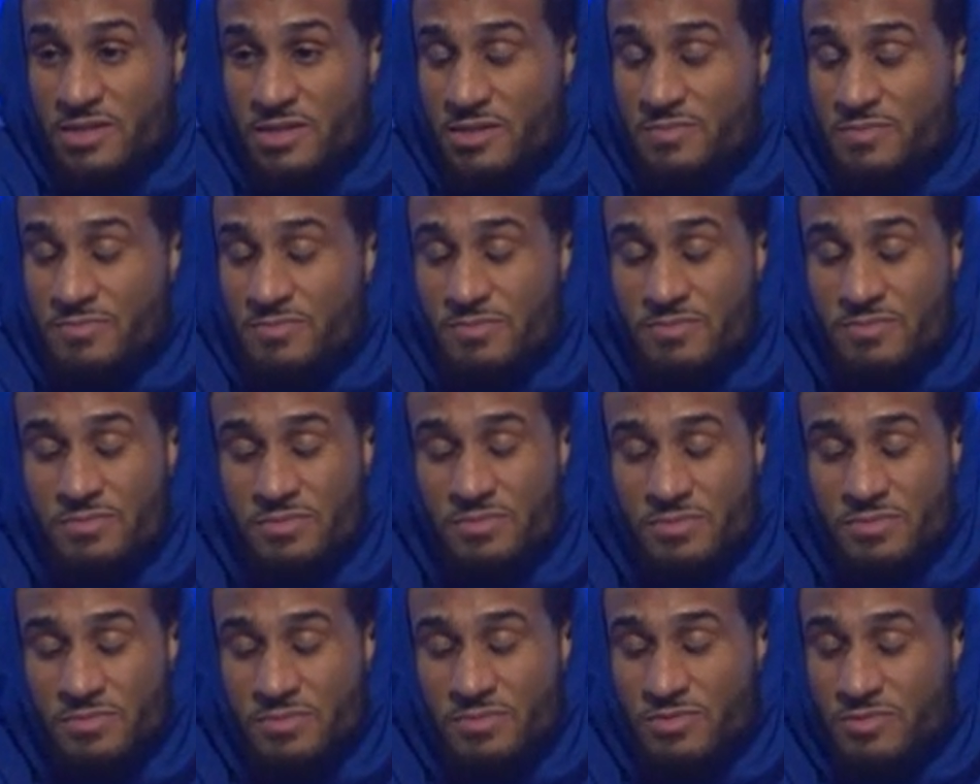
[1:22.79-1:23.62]
Um,
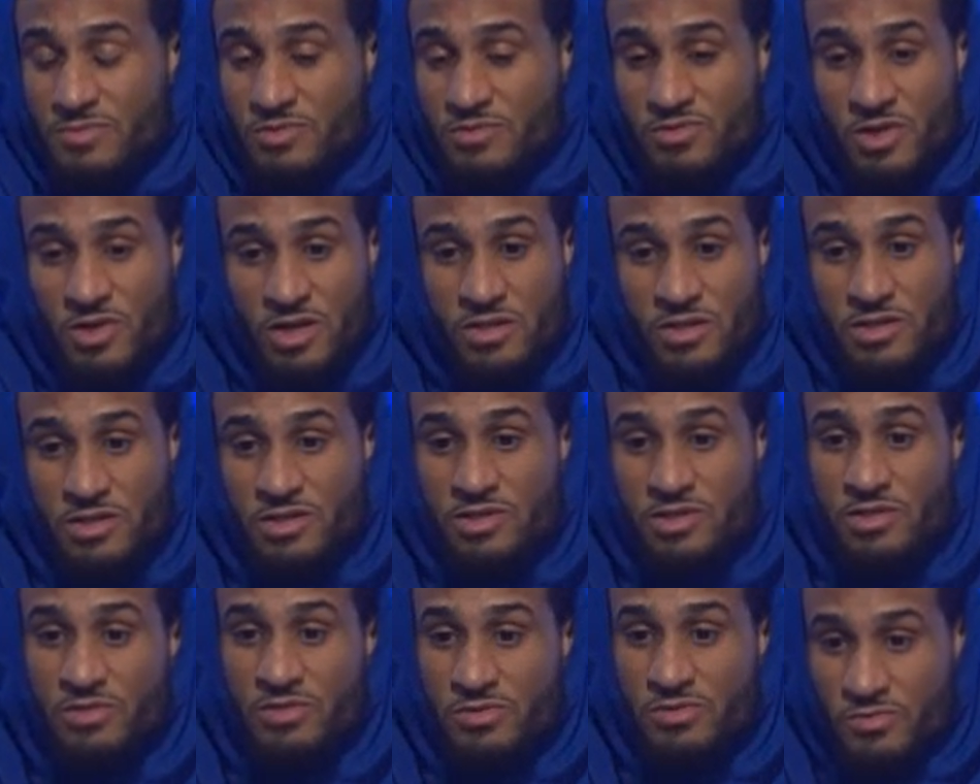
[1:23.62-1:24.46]
try to
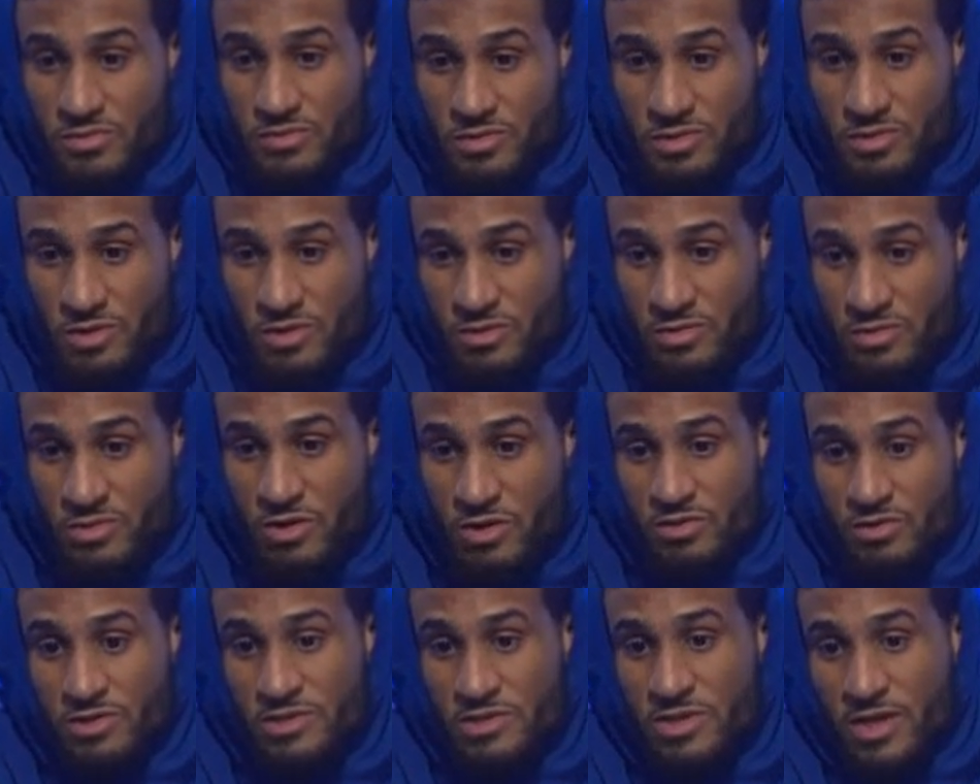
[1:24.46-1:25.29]
just show, you know, the
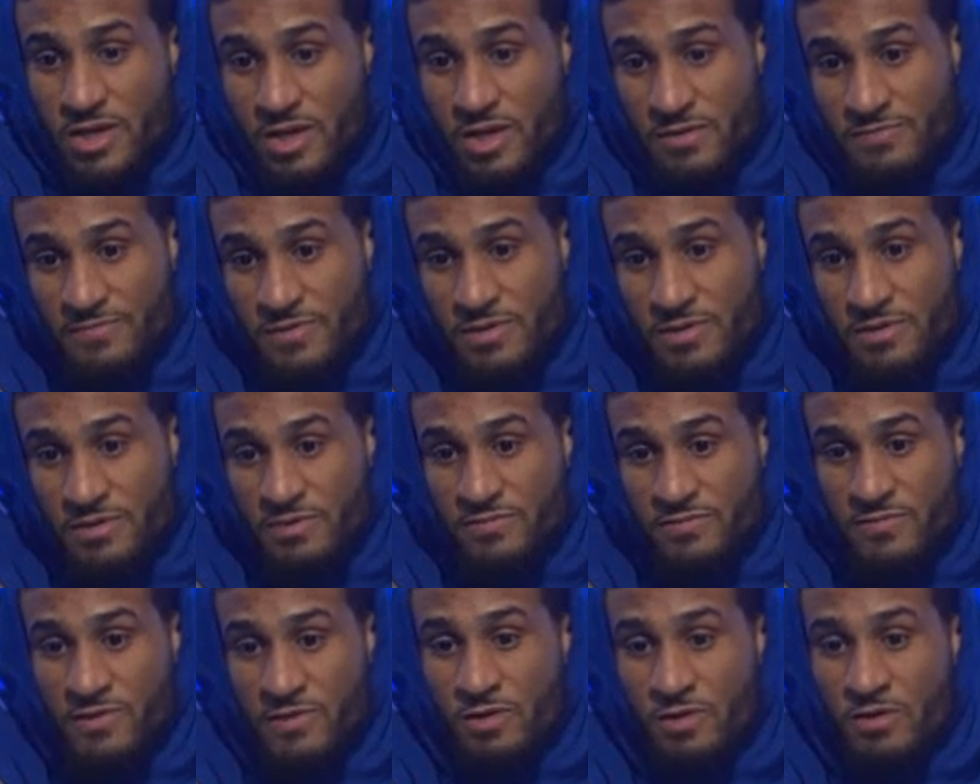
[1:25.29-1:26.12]
coaching staff
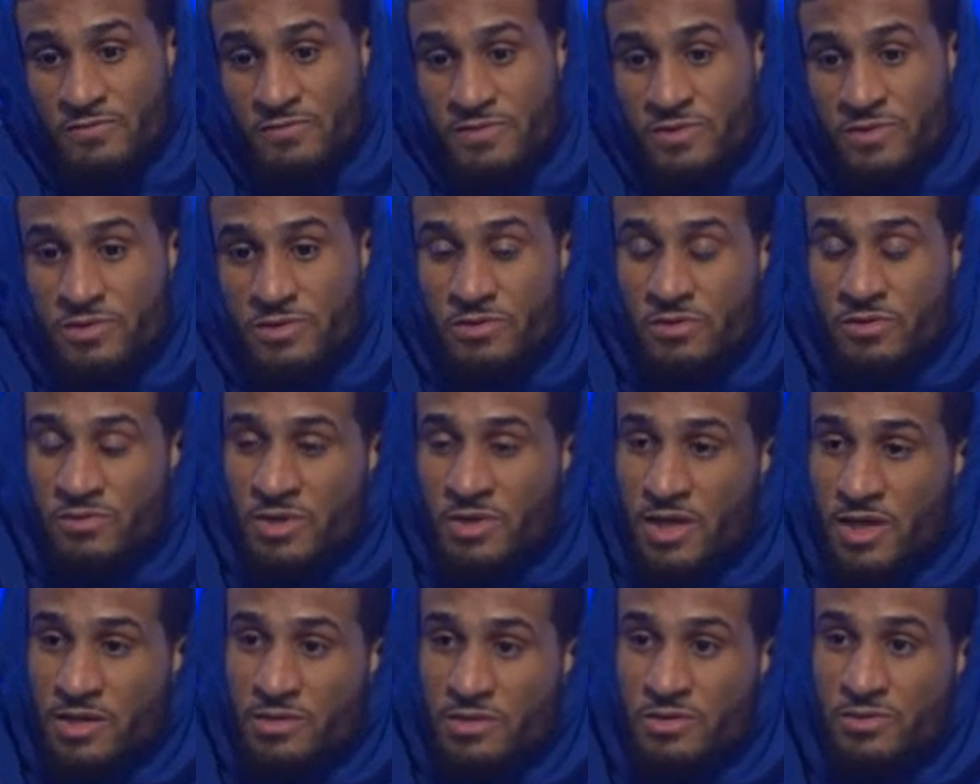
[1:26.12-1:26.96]
and front office, you know,
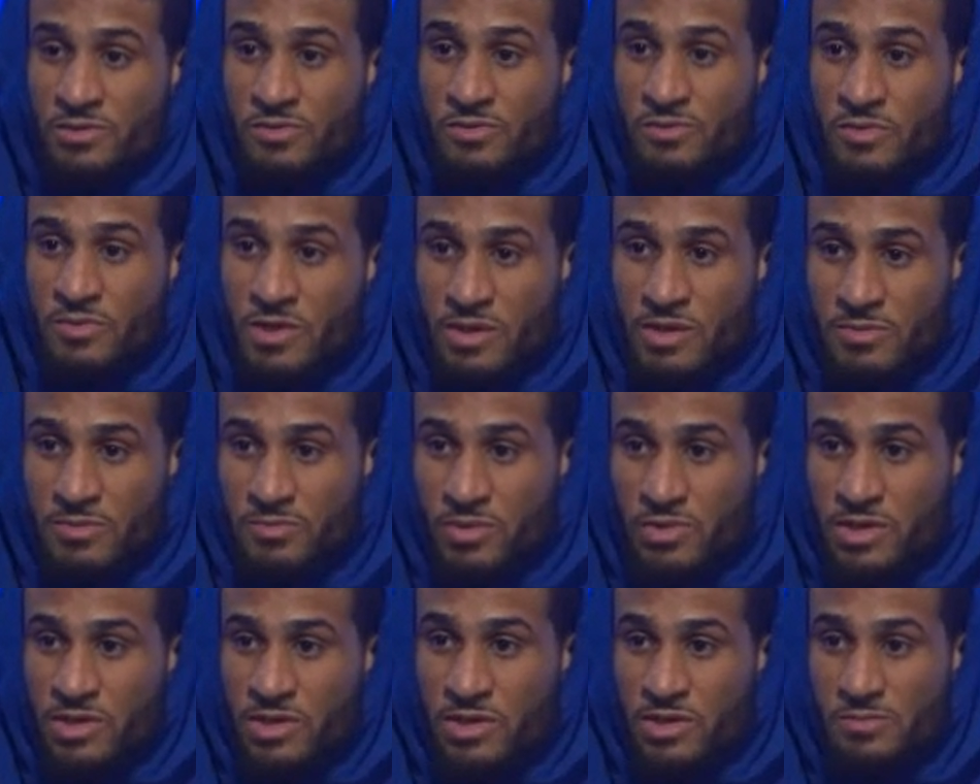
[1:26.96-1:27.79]
what I can do and what I can
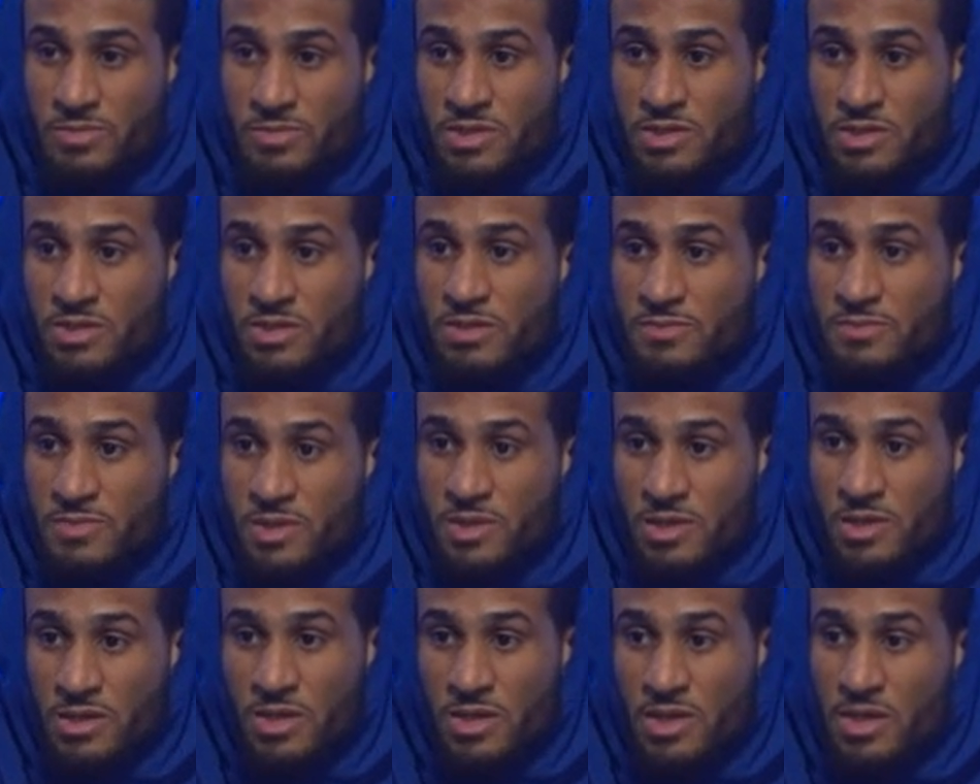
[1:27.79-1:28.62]
bring to help this
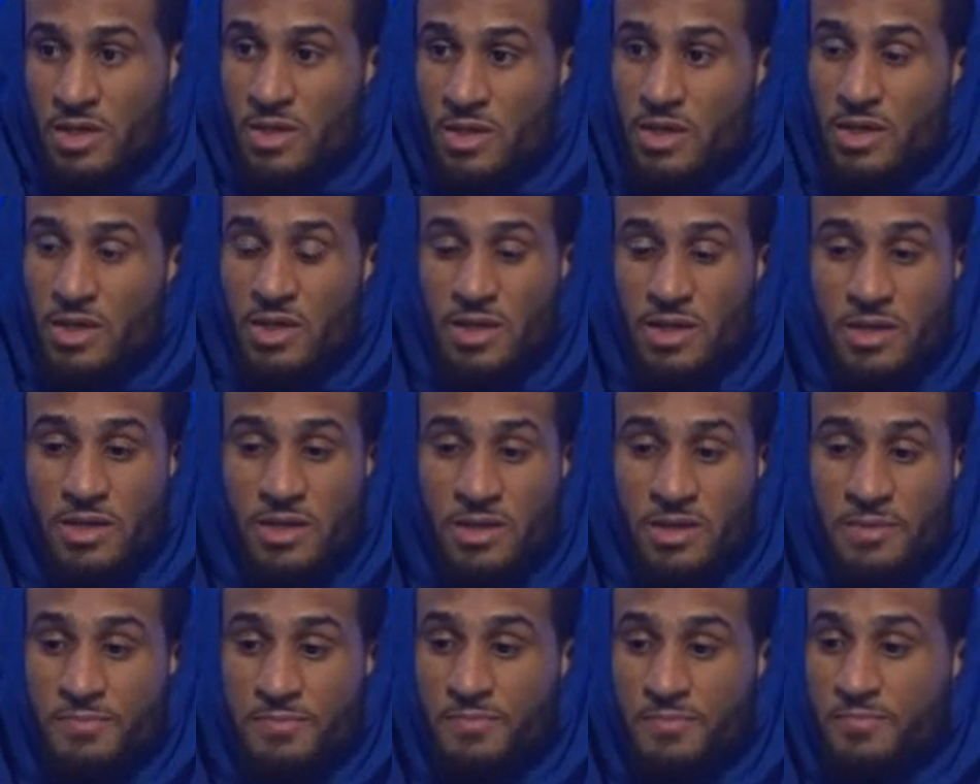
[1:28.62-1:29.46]
team. And,
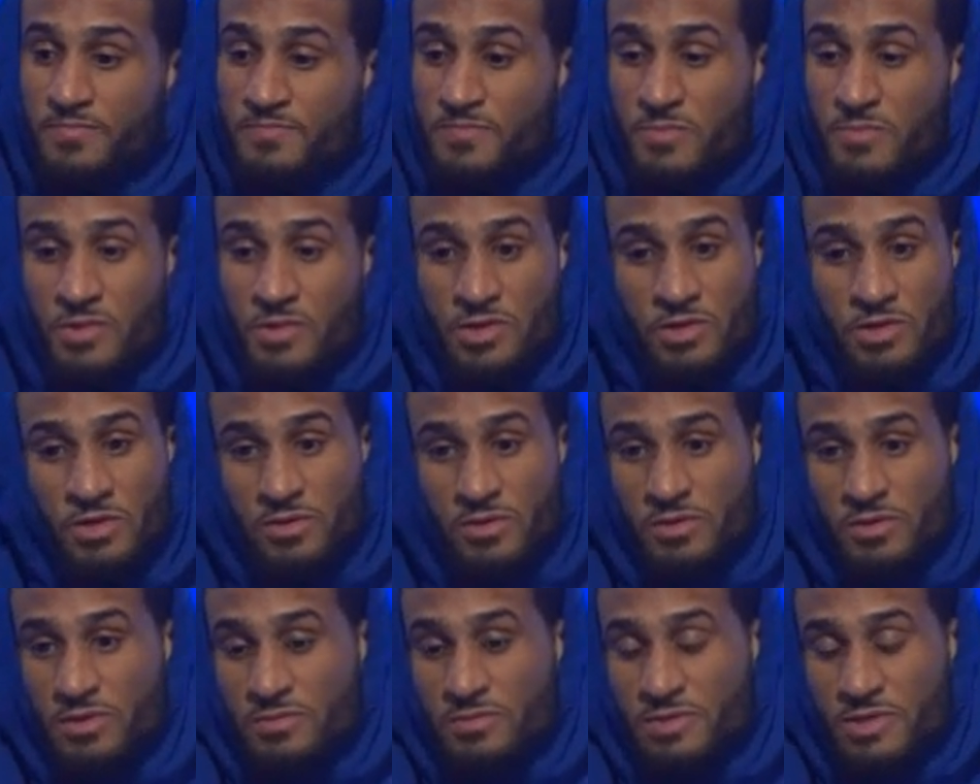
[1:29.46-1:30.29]
um, you
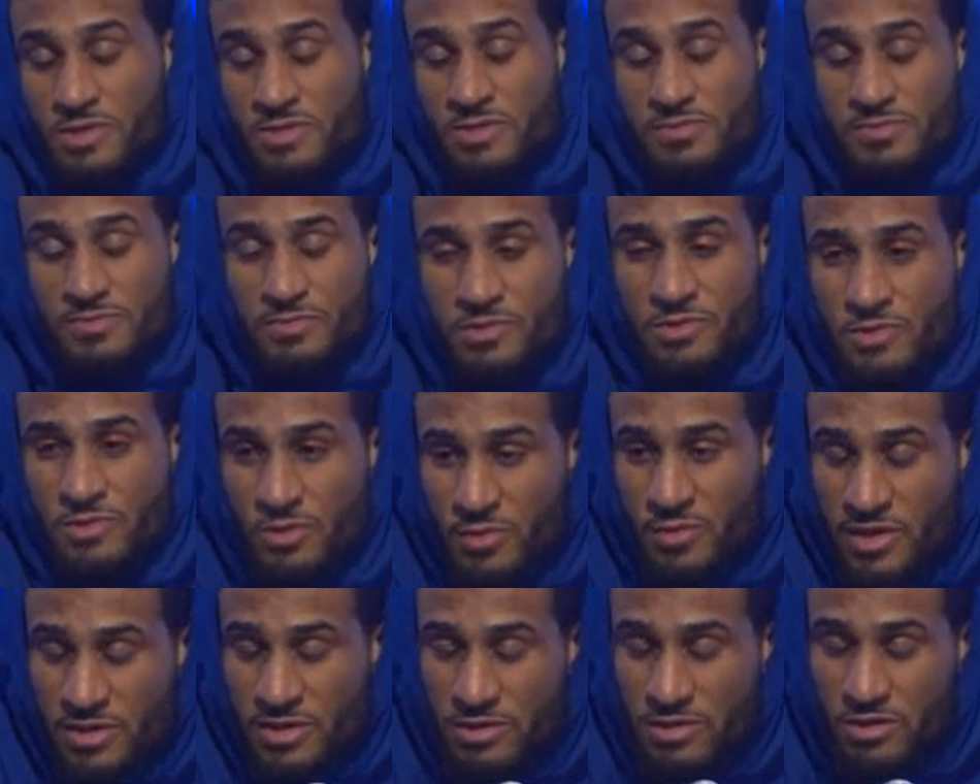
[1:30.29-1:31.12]
know, I was just, you know,
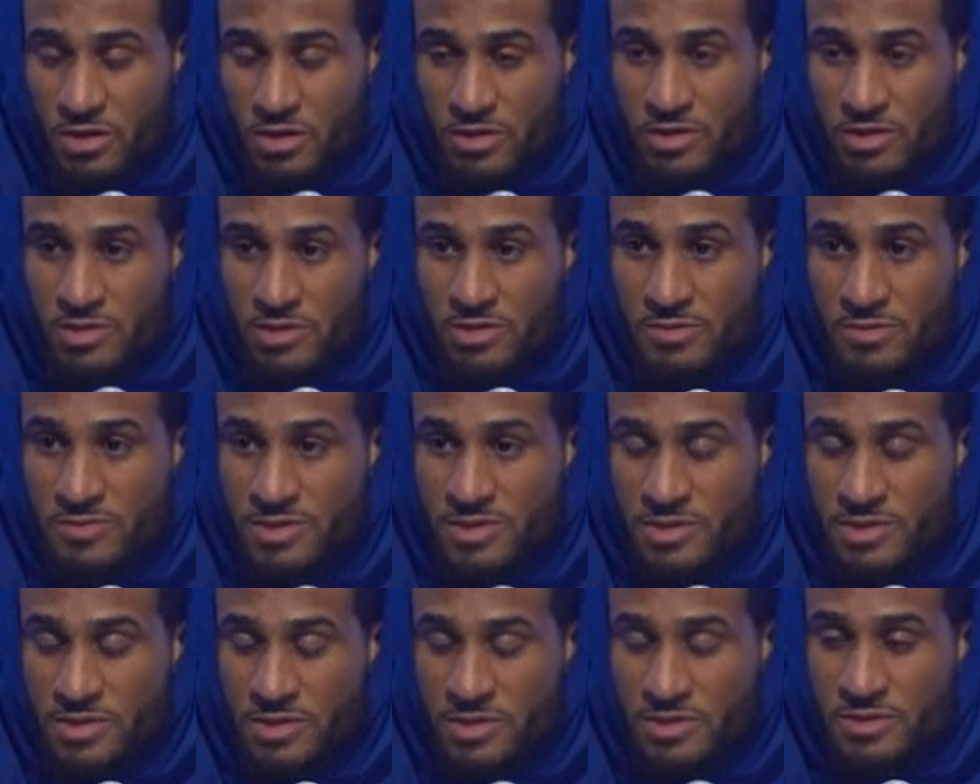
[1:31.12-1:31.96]
waiting to talk to them
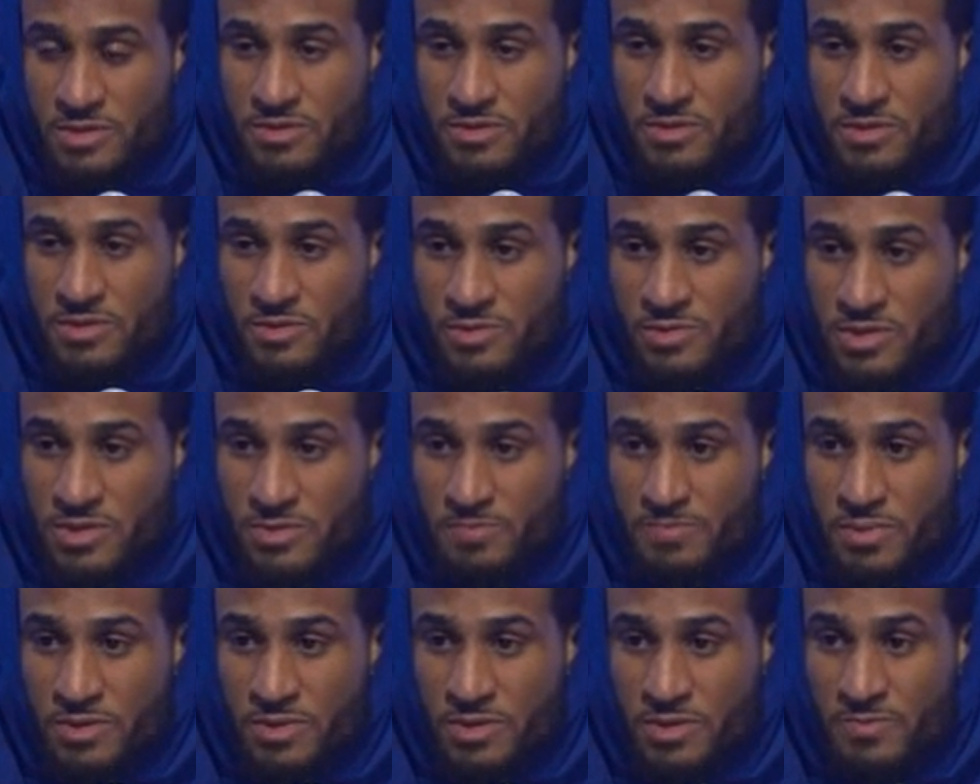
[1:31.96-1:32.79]
and see see what
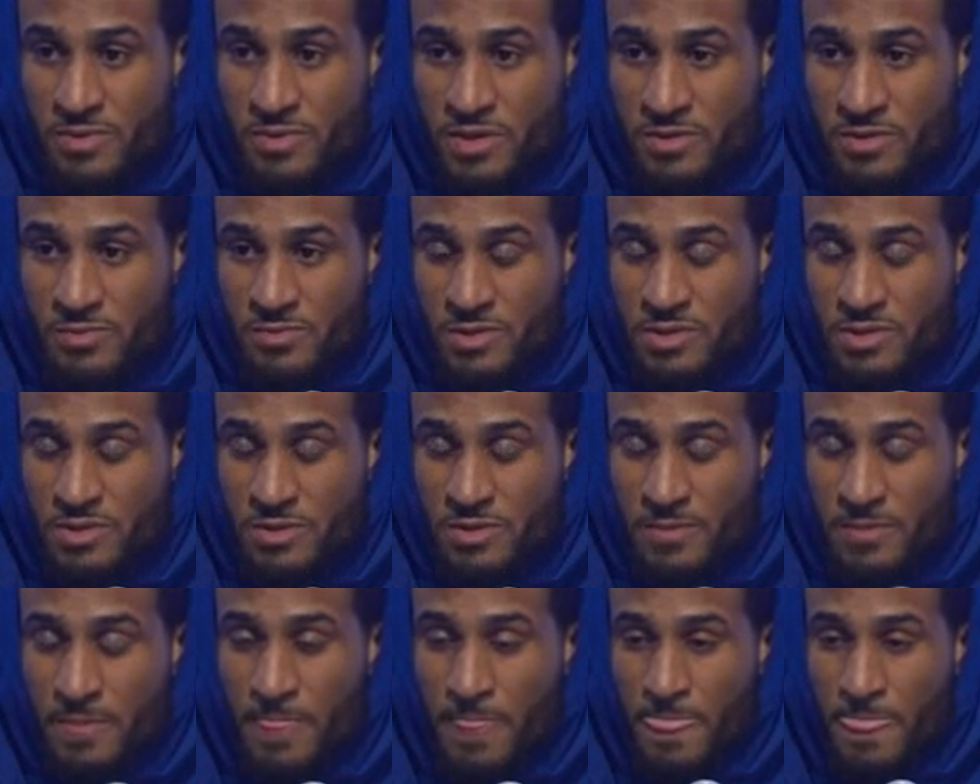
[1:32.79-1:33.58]
the, the plan was.